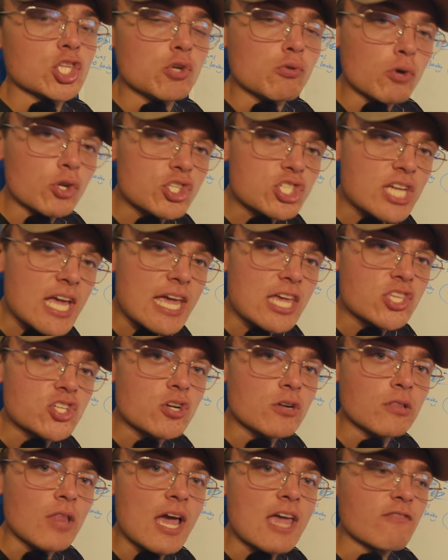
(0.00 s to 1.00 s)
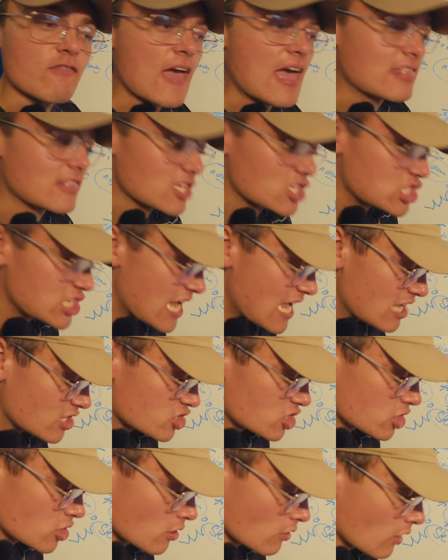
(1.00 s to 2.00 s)
You will change your life and the
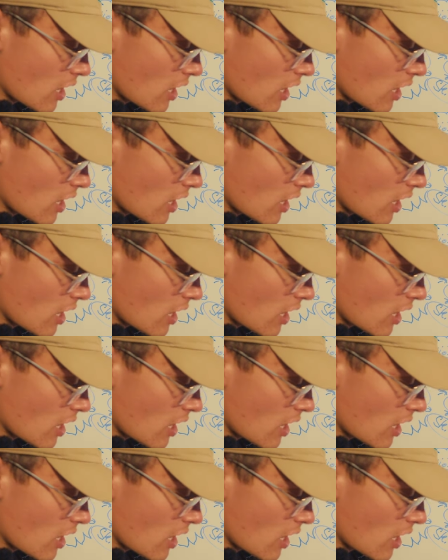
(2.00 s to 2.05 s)
change in your